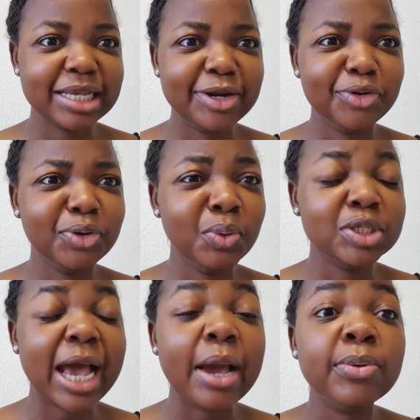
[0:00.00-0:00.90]
I don't know
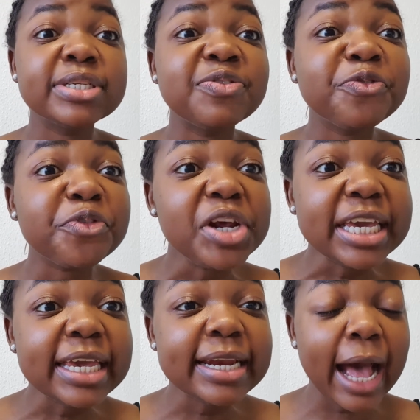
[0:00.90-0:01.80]
what. I was
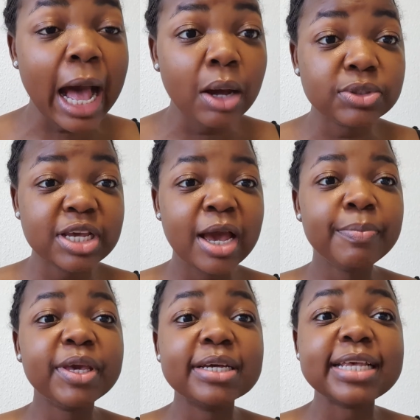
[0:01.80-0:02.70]
freaking out
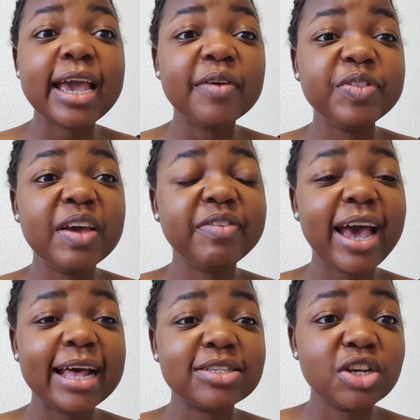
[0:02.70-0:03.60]
because I have never
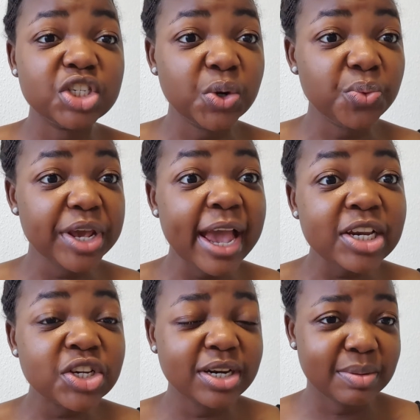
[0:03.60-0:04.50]
had such a
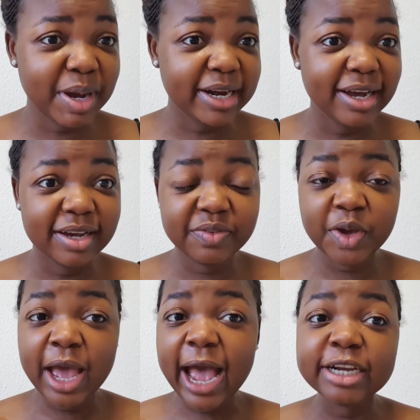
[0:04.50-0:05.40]
reaction in my life.
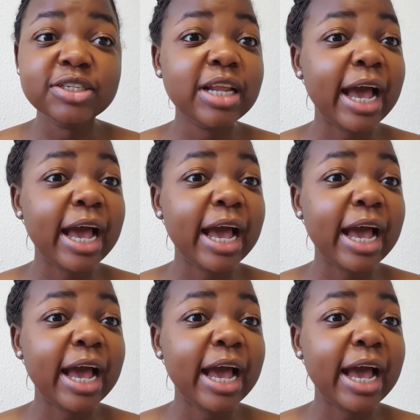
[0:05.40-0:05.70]
I've